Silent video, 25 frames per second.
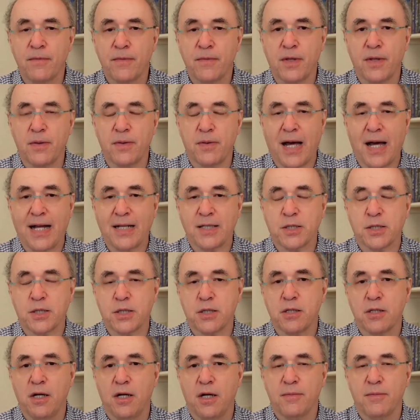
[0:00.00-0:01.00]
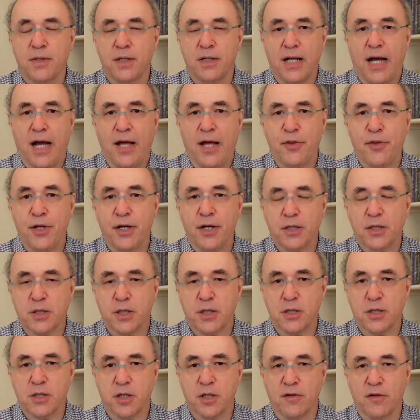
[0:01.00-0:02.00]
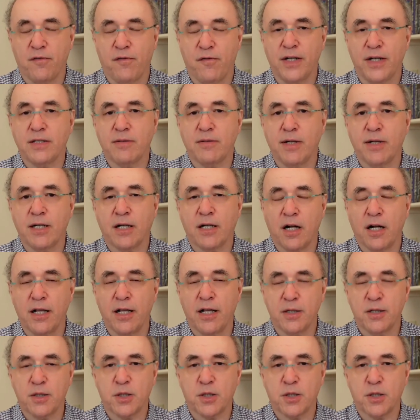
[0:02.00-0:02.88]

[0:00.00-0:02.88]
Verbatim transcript: That that's that ethics is sort of fundamentally